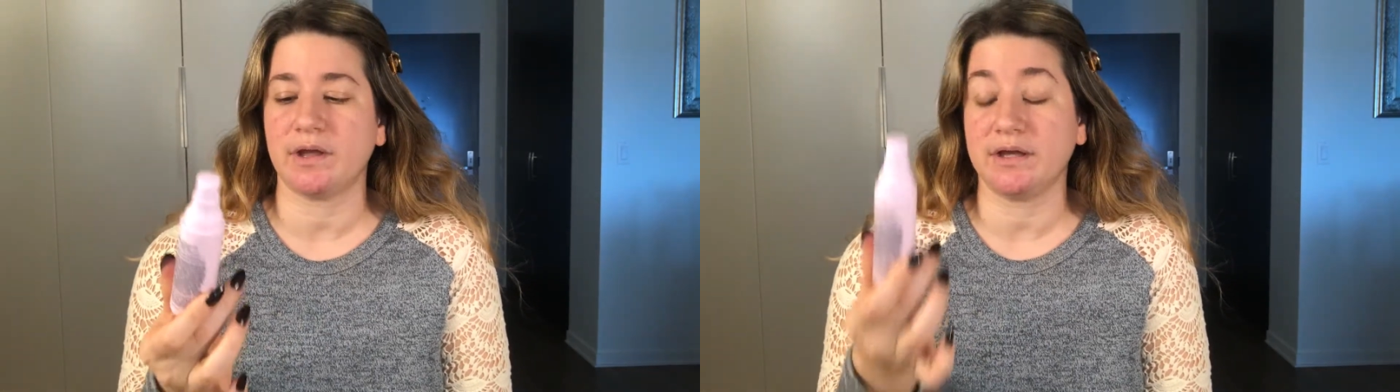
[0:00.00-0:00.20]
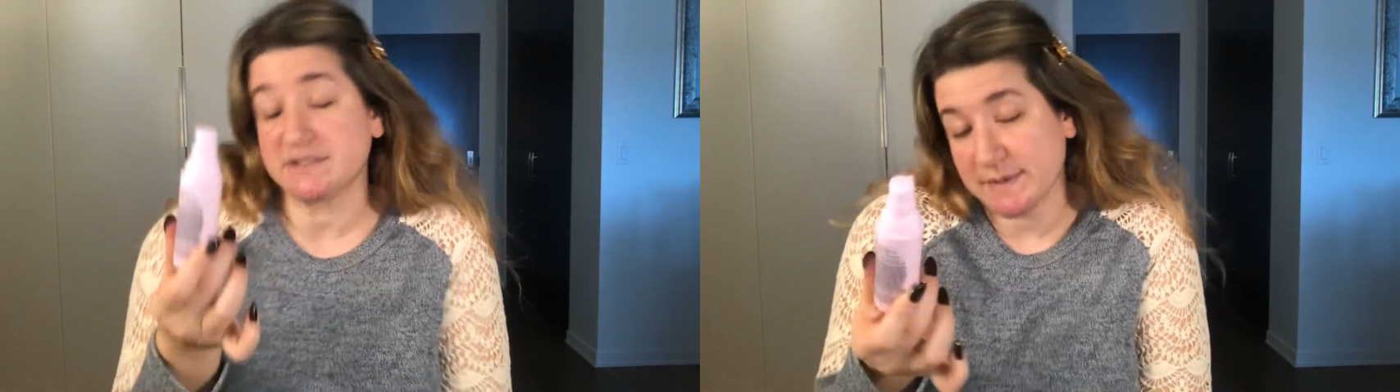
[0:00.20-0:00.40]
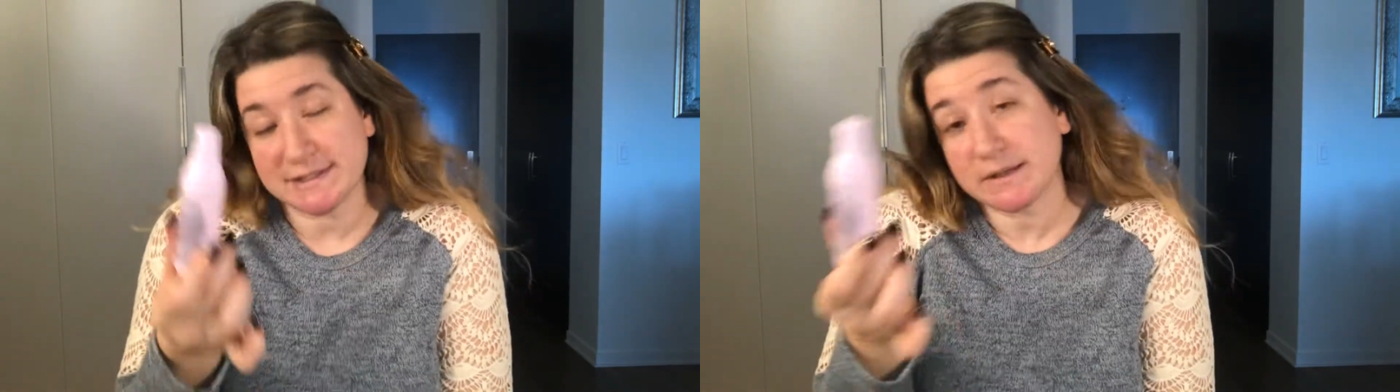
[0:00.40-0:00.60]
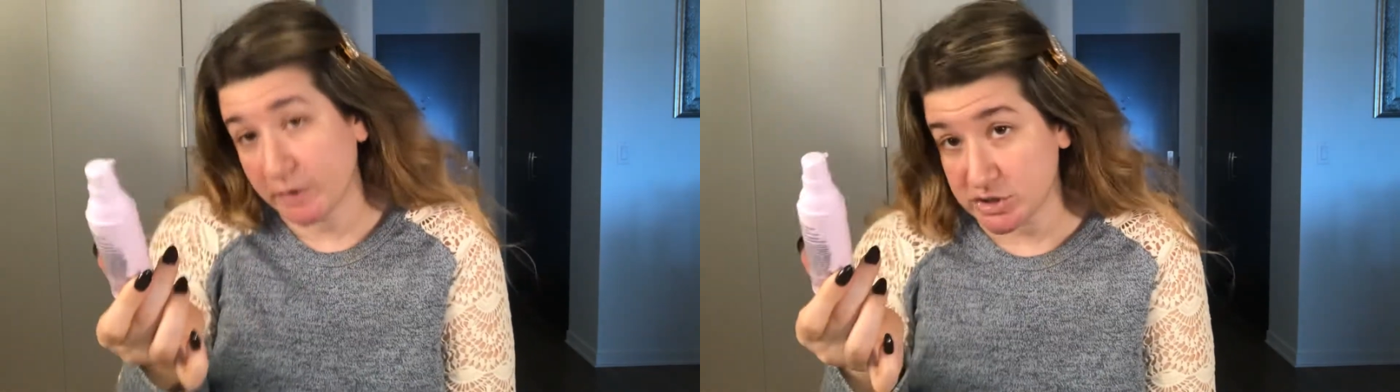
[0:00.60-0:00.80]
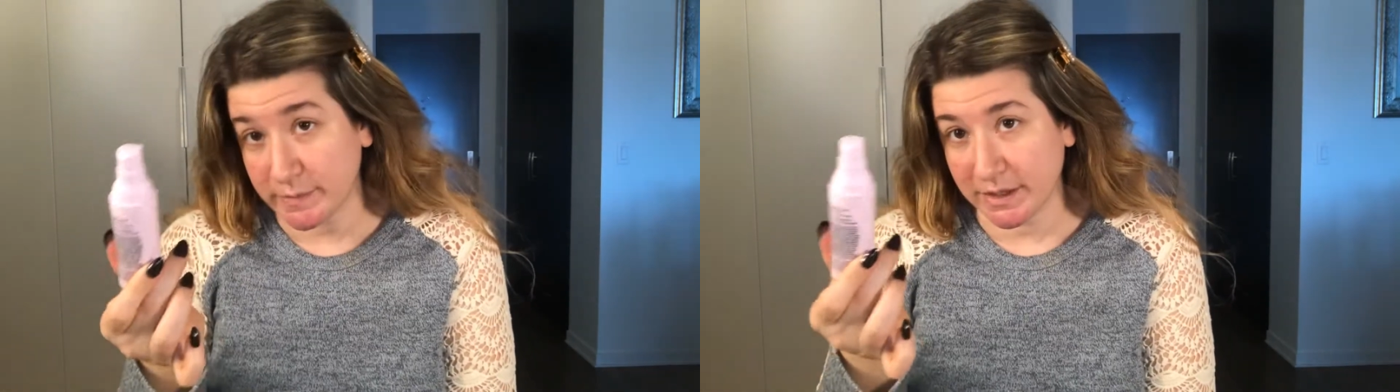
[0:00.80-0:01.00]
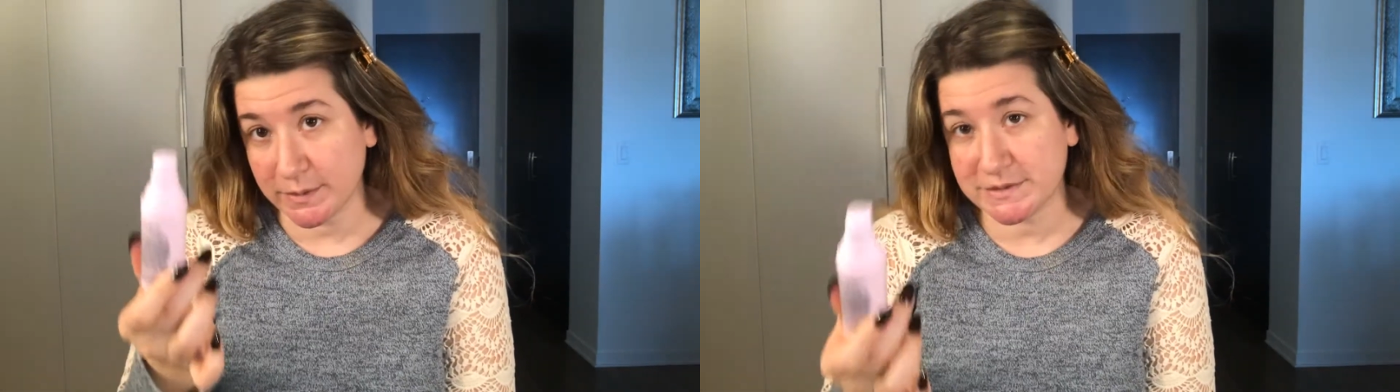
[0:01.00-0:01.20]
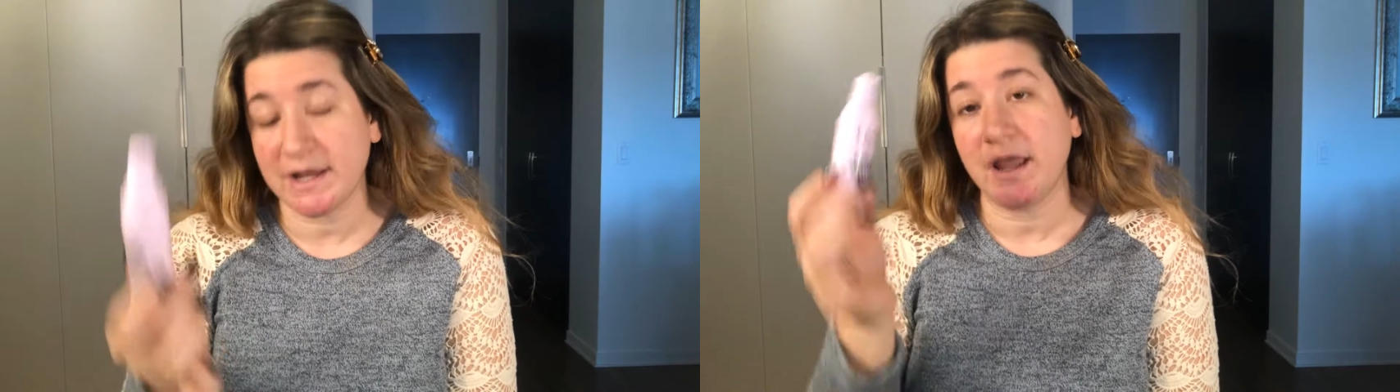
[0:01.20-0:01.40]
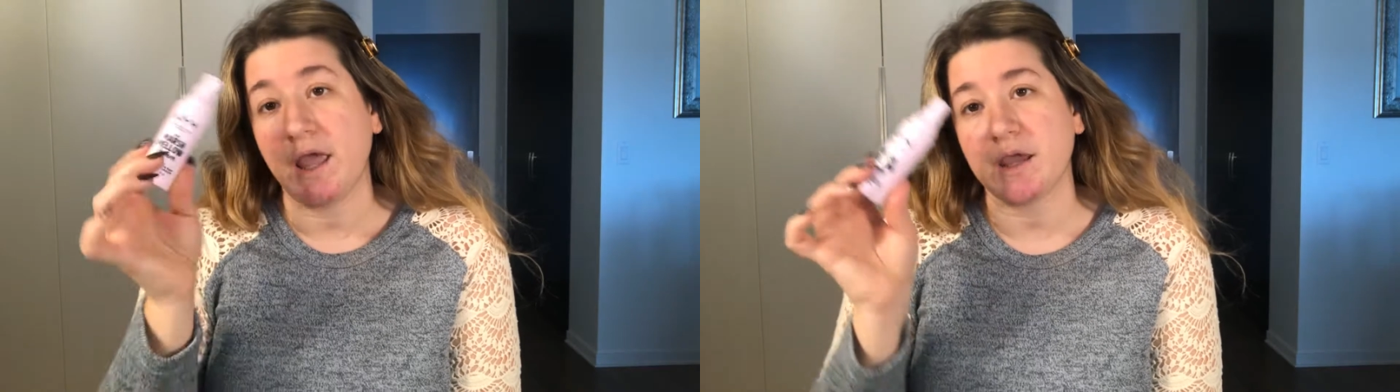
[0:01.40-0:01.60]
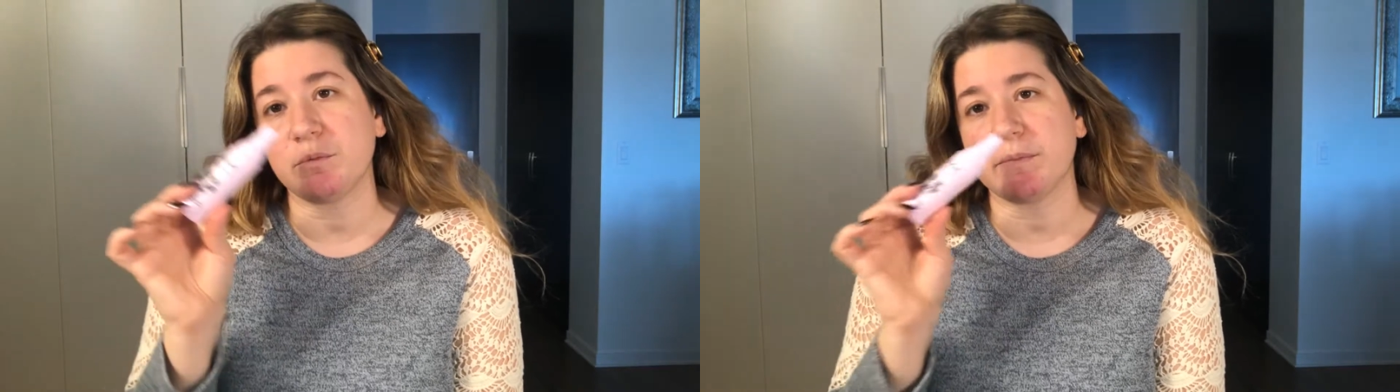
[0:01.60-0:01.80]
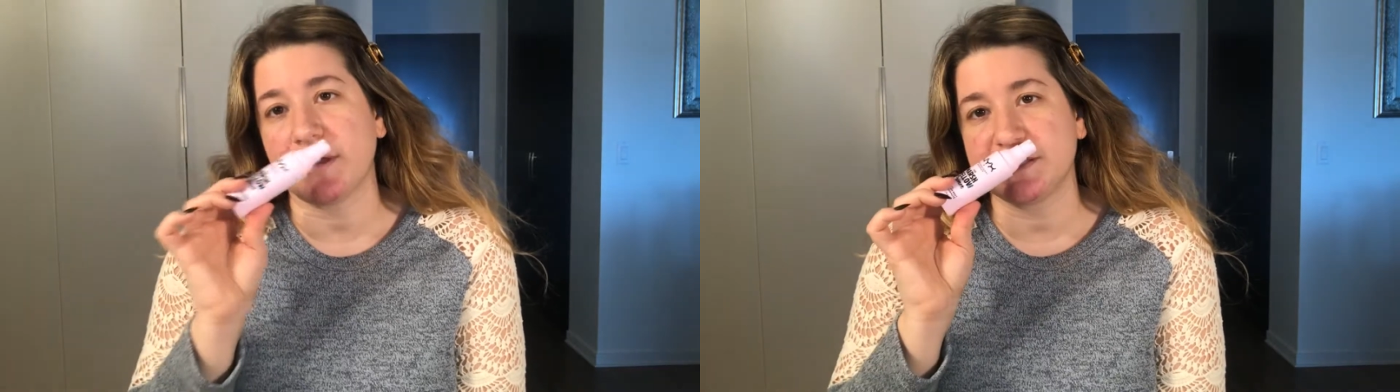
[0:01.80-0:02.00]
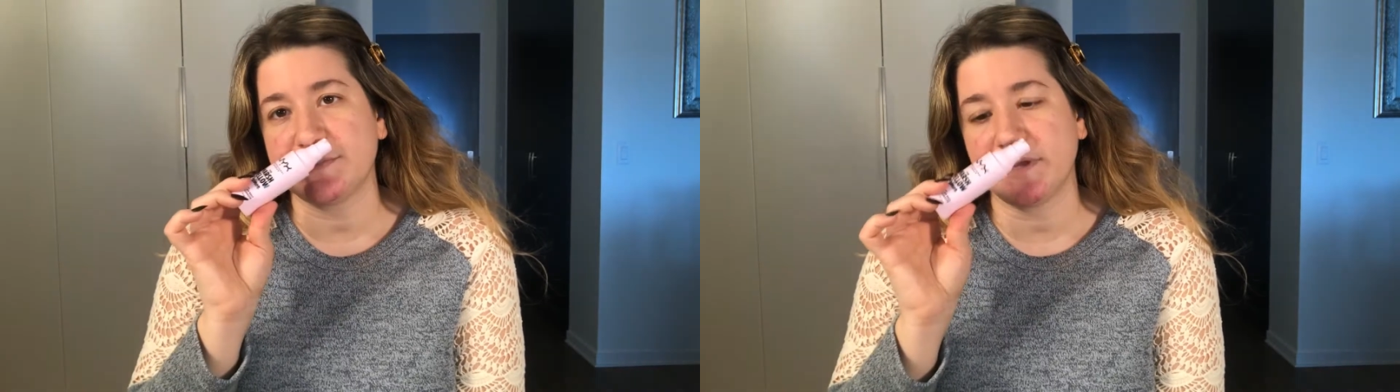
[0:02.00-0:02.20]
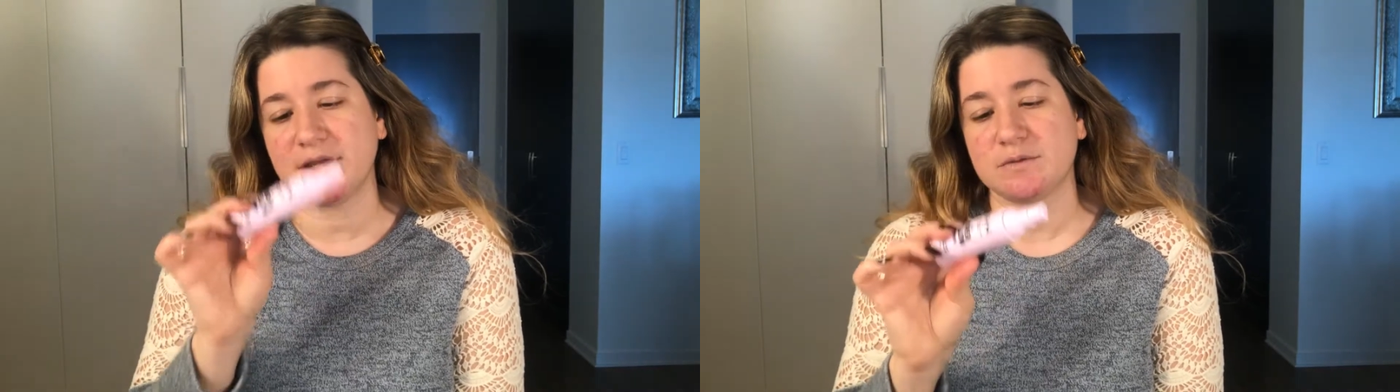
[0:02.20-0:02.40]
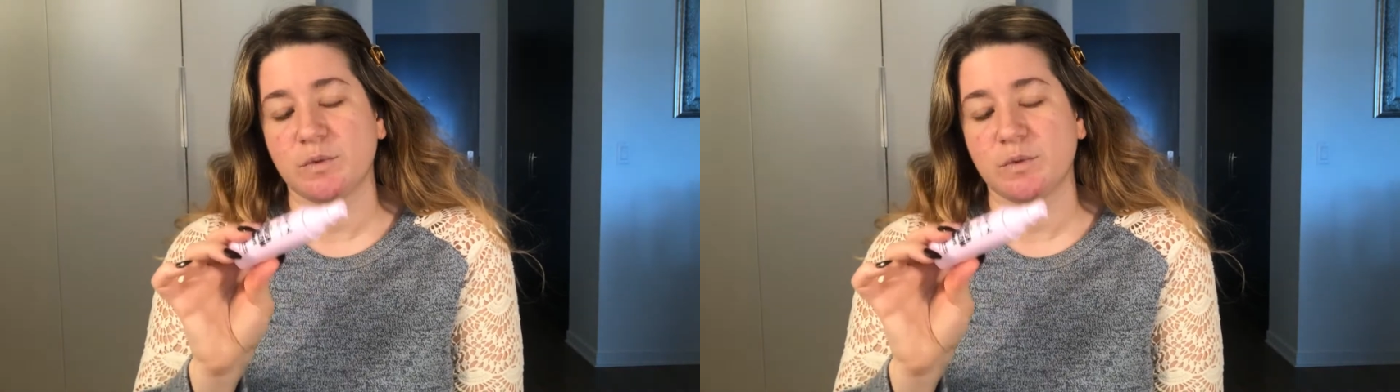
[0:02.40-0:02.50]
It smells like marshmallows. It reminds me,